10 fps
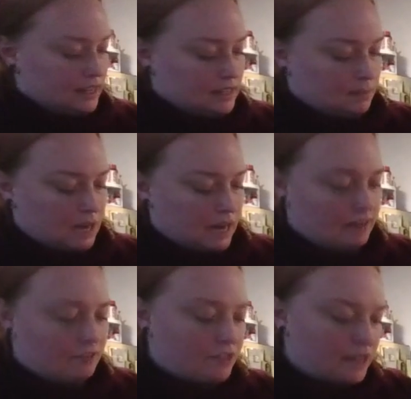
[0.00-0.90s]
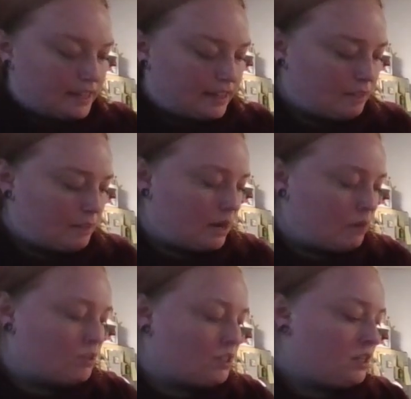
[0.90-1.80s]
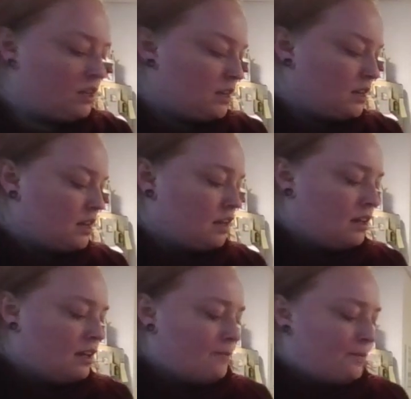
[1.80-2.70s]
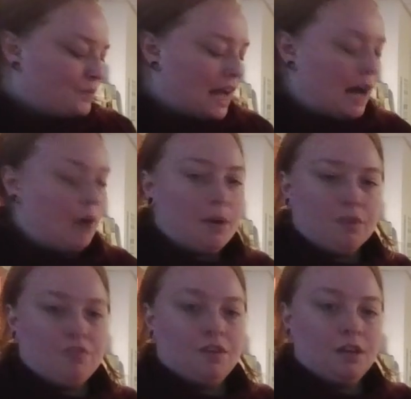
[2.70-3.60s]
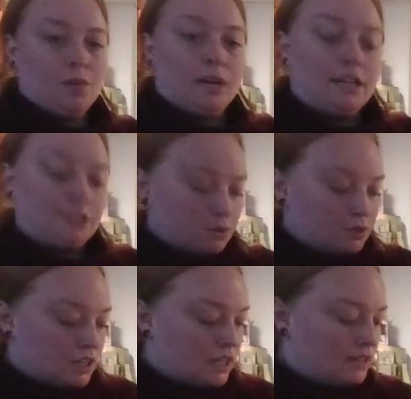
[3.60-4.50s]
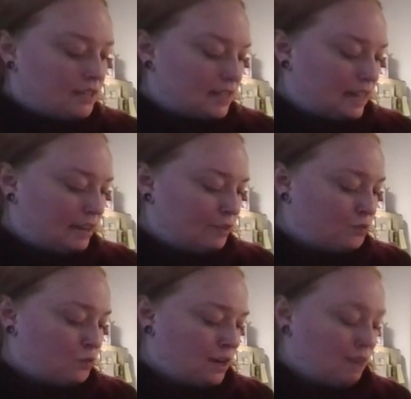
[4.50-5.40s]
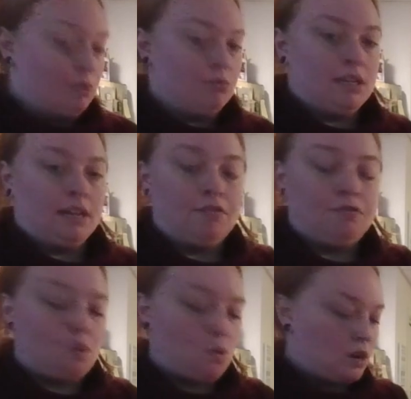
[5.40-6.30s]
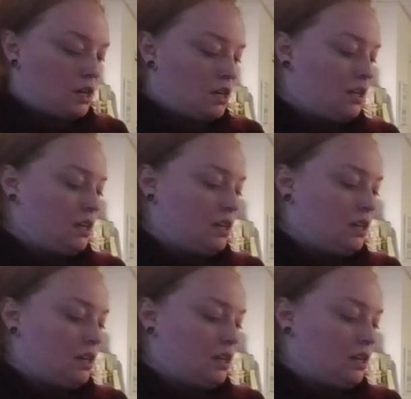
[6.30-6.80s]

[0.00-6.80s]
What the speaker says: these, I'm kind of thinking about how I would feel when I use it and what I'm using it for.